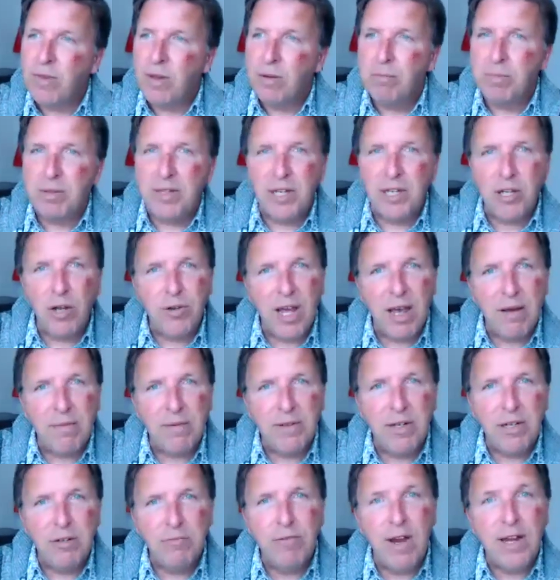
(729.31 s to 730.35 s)
but they don't have
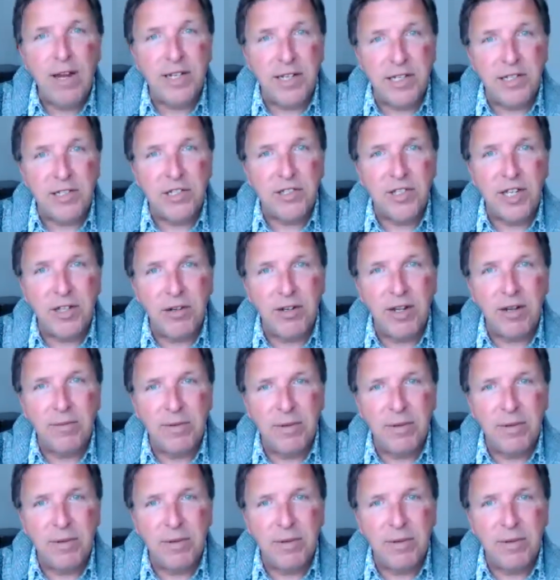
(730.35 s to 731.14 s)
any readies, they don't have